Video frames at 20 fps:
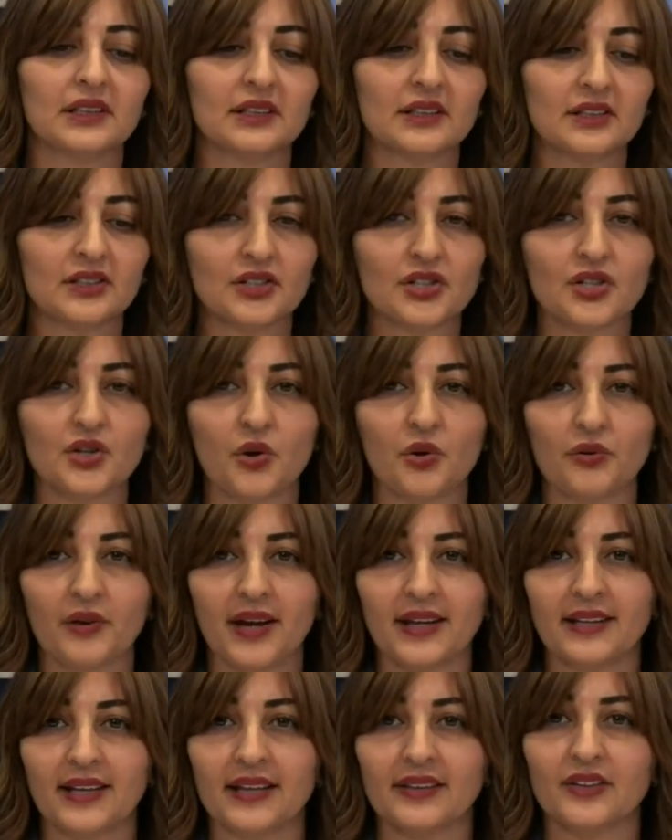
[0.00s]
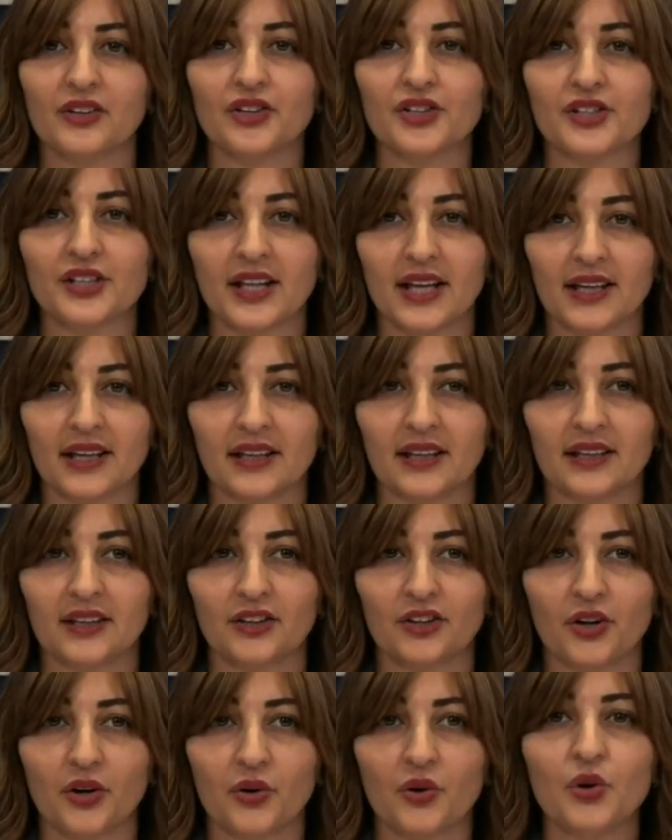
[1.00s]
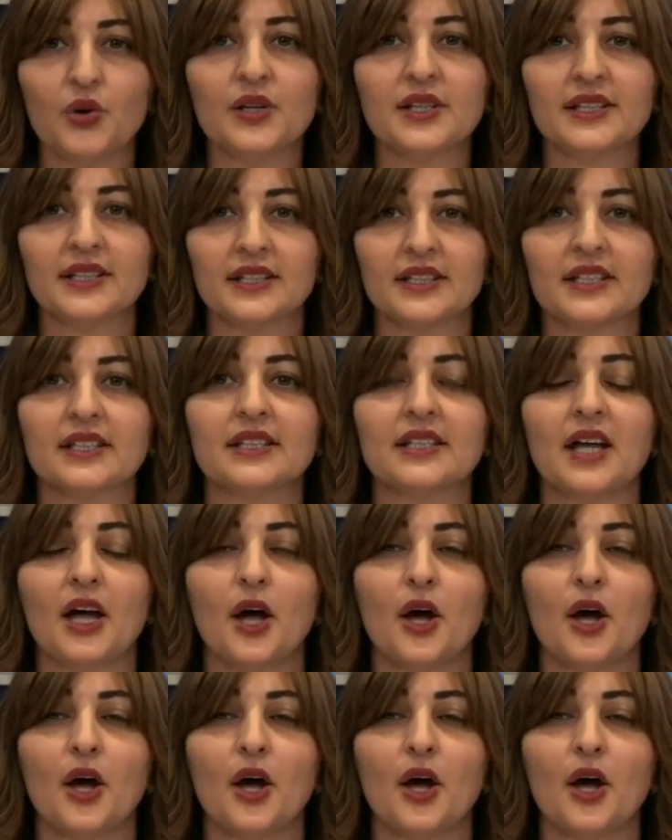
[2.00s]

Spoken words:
It's so great that there's like, you know, who is this